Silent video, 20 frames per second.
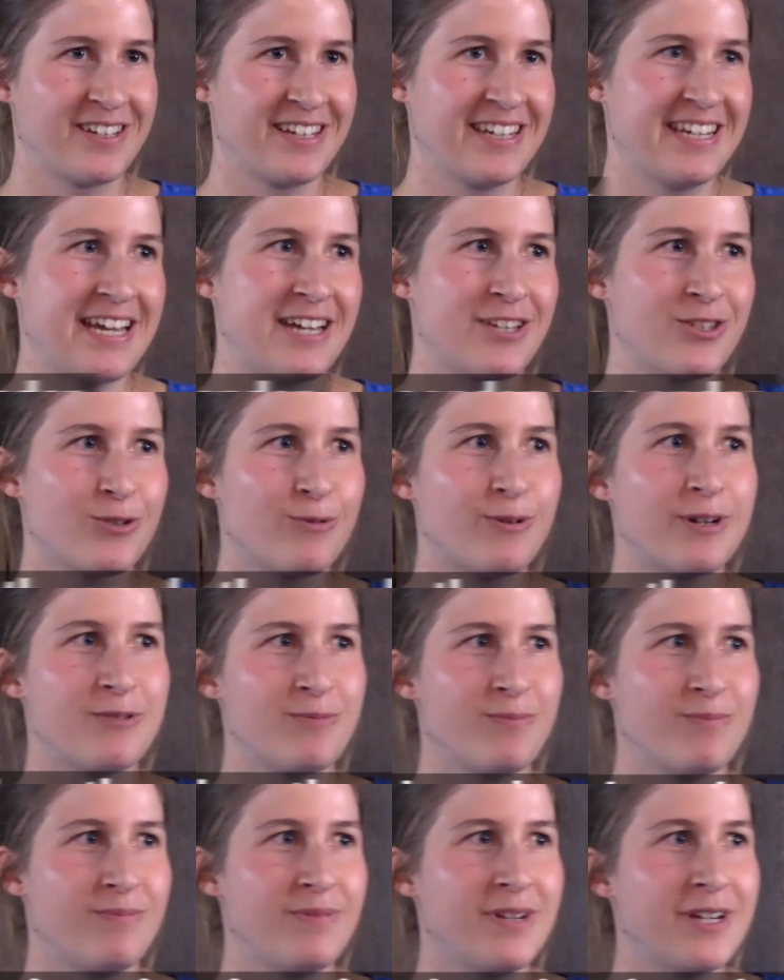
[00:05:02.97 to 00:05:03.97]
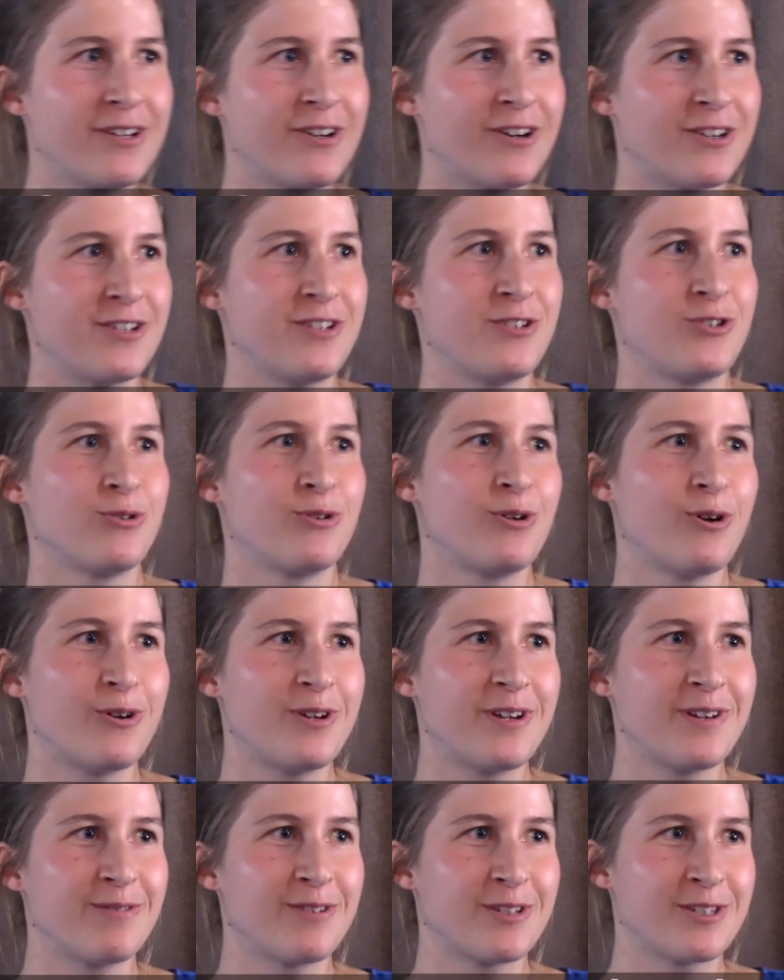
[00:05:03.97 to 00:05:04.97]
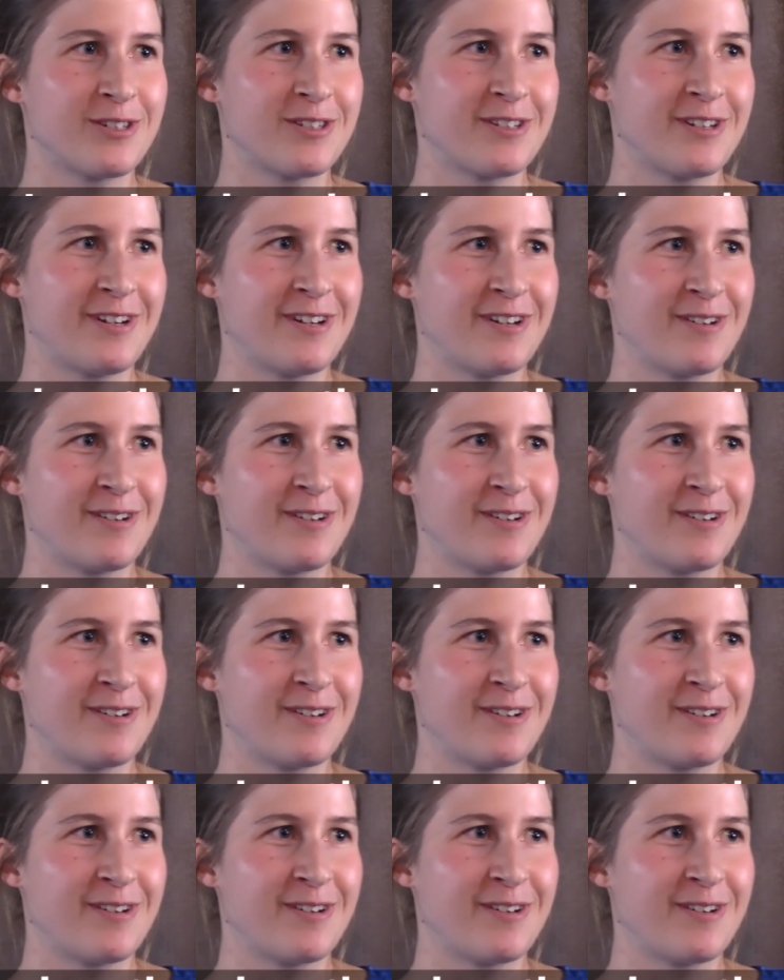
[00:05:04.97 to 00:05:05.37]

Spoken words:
Yeah, so what me got into coding was